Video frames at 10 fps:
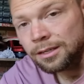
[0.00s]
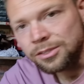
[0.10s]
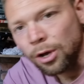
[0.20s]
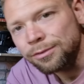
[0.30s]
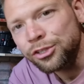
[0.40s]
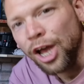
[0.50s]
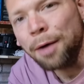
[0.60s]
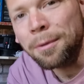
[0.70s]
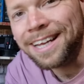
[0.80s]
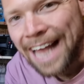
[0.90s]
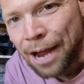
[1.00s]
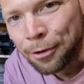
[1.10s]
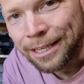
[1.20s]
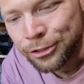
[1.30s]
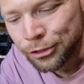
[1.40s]
So I've shut my
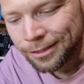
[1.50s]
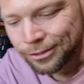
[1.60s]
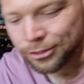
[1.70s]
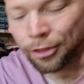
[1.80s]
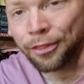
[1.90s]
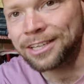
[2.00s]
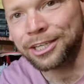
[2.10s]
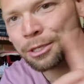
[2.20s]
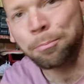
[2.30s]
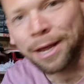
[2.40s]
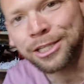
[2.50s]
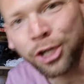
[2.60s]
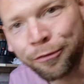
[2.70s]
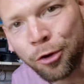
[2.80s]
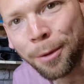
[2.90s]
garage so this doesn't piss
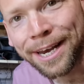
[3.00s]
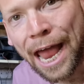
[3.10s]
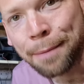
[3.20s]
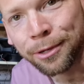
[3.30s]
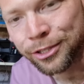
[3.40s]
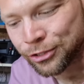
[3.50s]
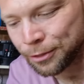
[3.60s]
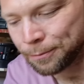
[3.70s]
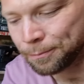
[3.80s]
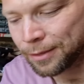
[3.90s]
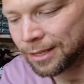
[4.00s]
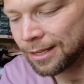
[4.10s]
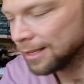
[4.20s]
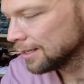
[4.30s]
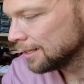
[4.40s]
off all my neighbours.
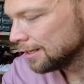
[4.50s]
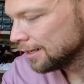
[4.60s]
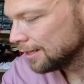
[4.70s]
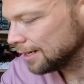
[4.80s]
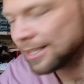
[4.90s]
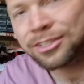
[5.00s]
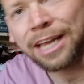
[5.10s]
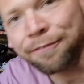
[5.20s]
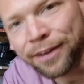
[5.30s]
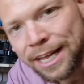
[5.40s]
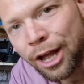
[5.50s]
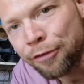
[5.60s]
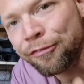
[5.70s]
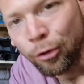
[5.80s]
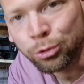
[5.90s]
Let's see if it can go
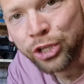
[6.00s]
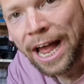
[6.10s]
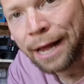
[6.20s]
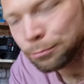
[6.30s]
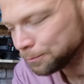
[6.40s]
full chat.